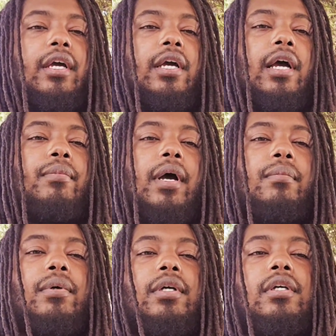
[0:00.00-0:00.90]
I'm
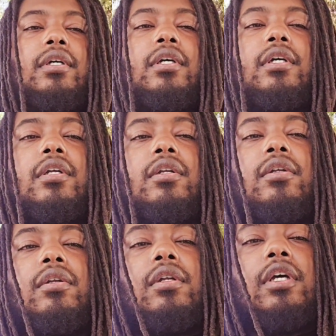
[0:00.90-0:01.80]
going
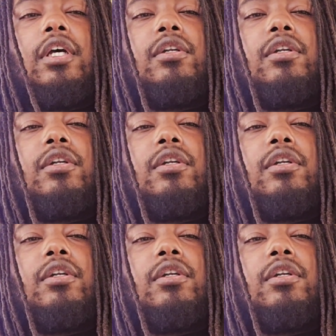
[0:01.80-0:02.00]
to